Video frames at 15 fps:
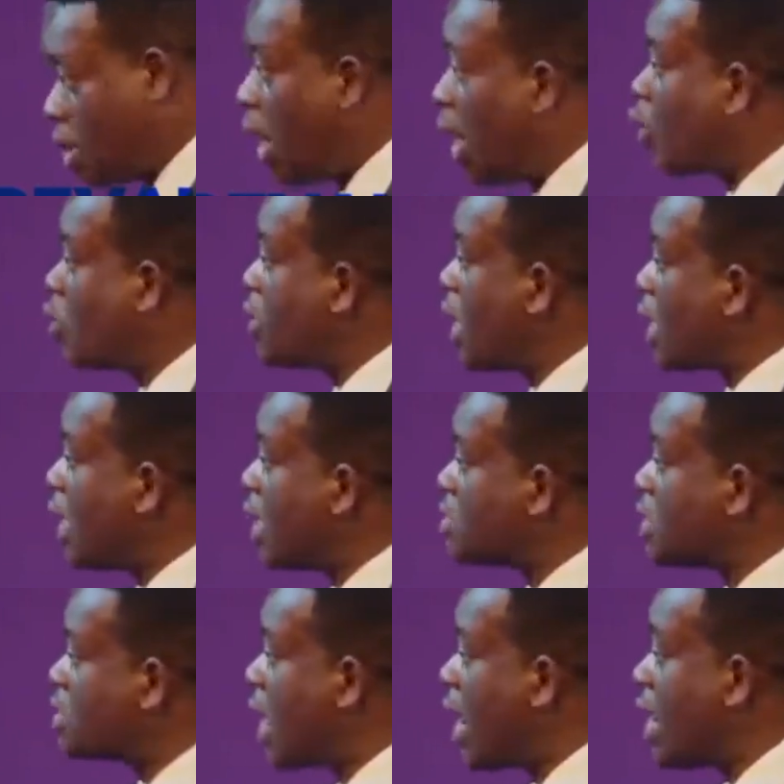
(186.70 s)
all the
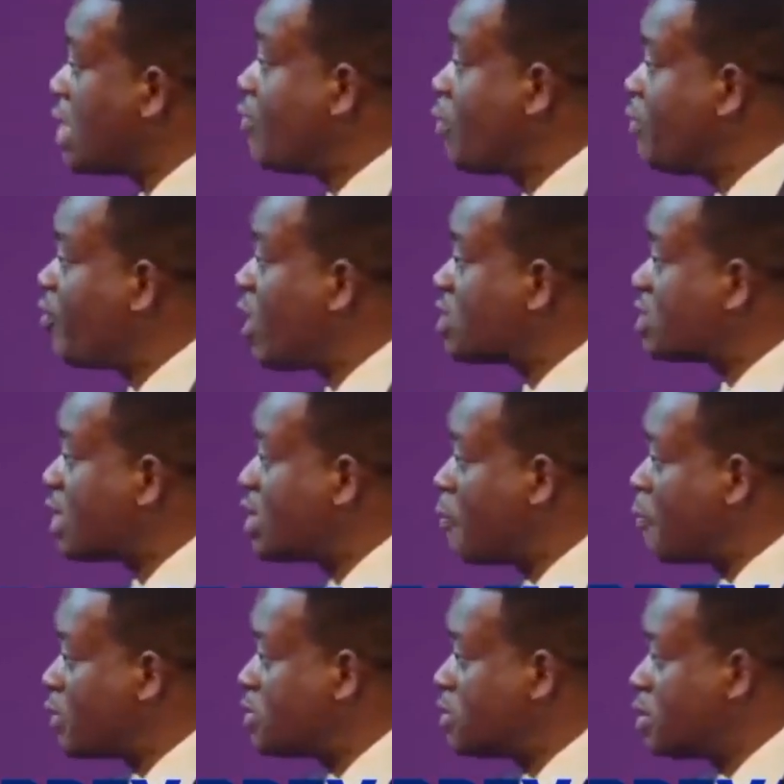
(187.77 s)
encounters I had even before I started
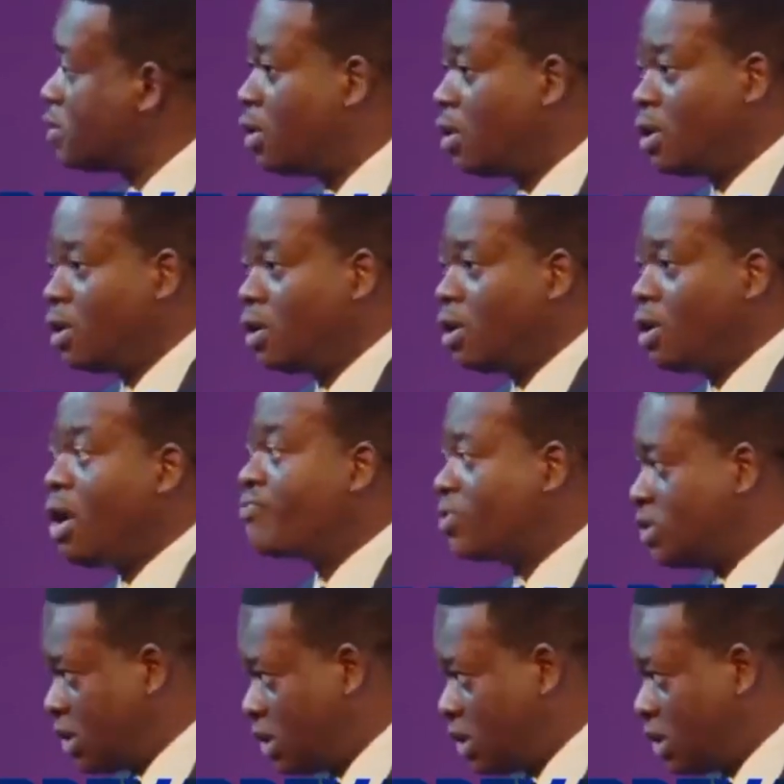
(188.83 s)
preaching every day.